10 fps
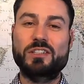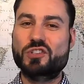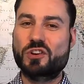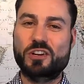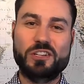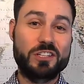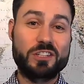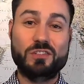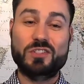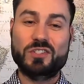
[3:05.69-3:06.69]
get started, and then
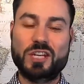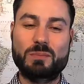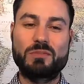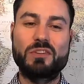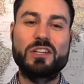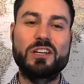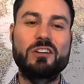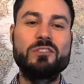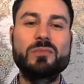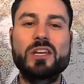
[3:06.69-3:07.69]
you can stop the video.